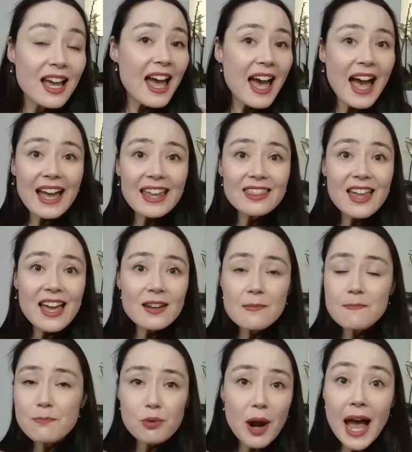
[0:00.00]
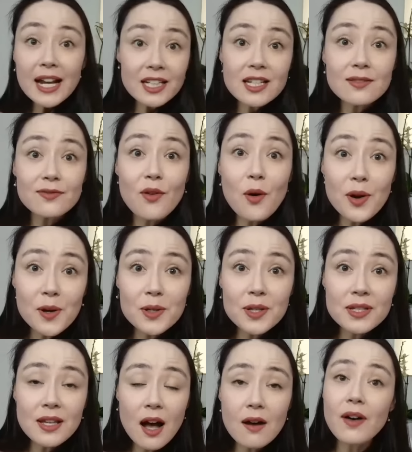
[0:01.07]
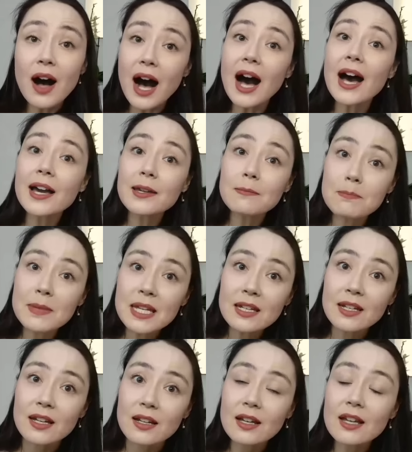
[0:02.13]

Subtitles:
and then practice for yourself. I mean it.